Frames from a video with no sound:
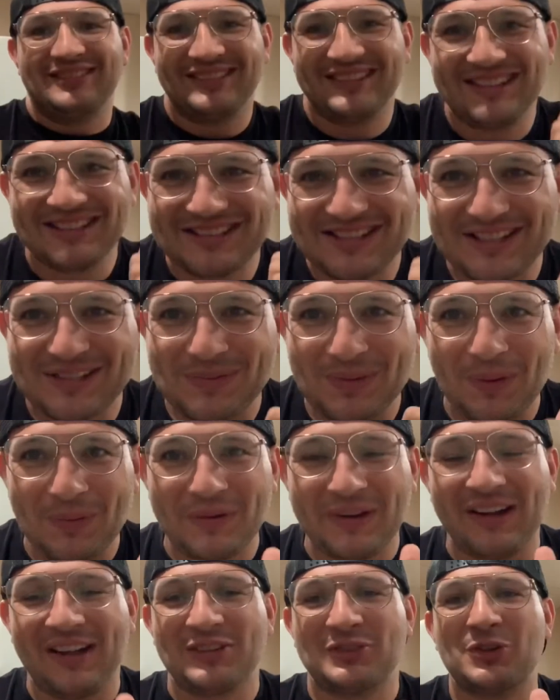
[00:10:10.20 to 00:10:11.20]
This is what
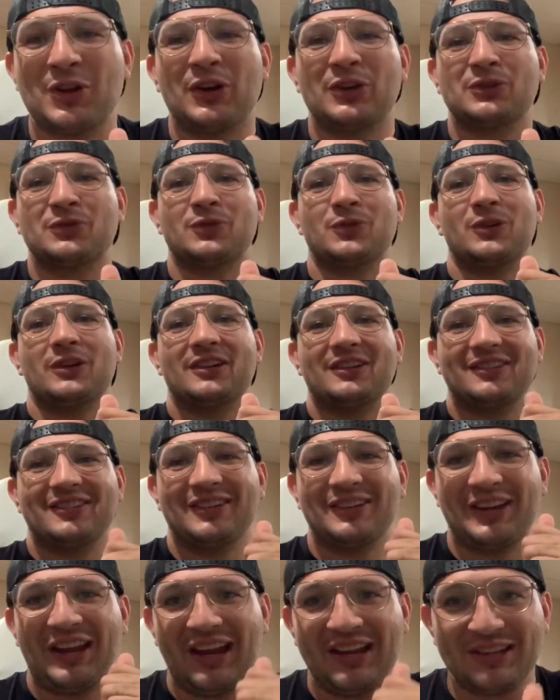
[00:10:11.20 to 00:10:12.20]
we got charged for.
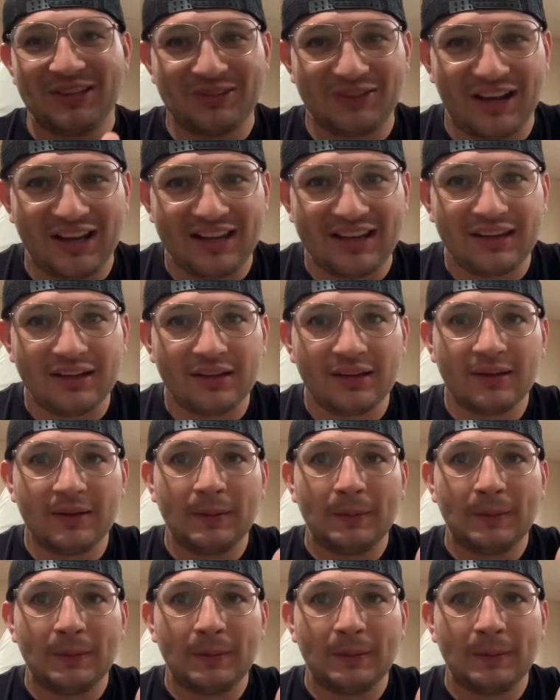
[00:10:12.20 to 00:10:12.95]
Okay, you ready?